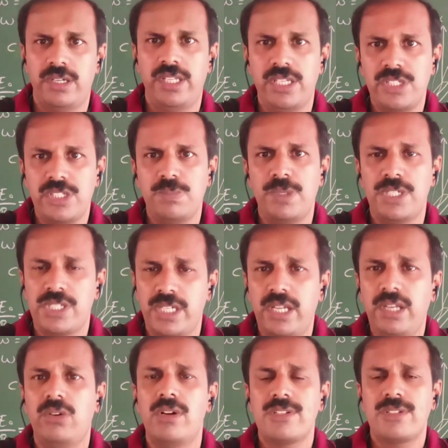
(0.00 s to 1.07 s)
Radiation pressure
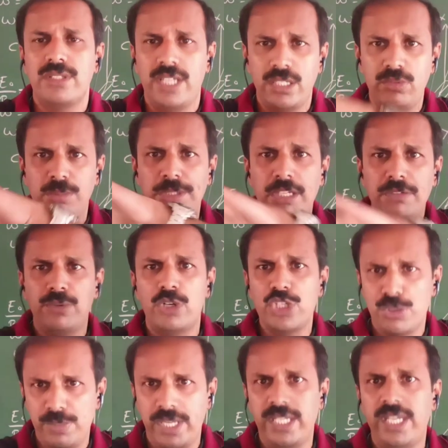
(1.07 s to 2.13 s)
also, that will be the
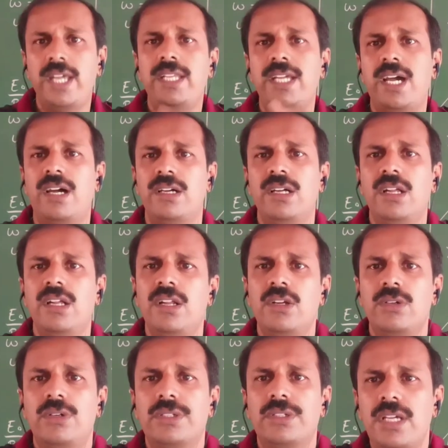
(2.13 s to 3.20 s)
force by area.
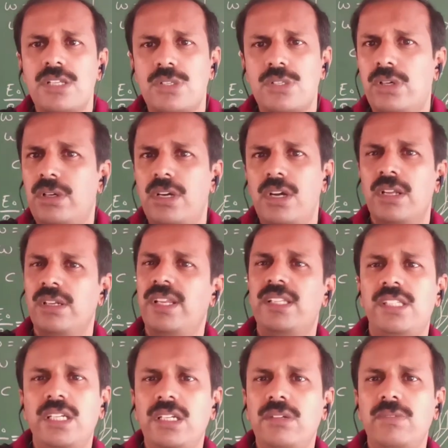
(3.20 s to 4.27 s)
Okay, so nothing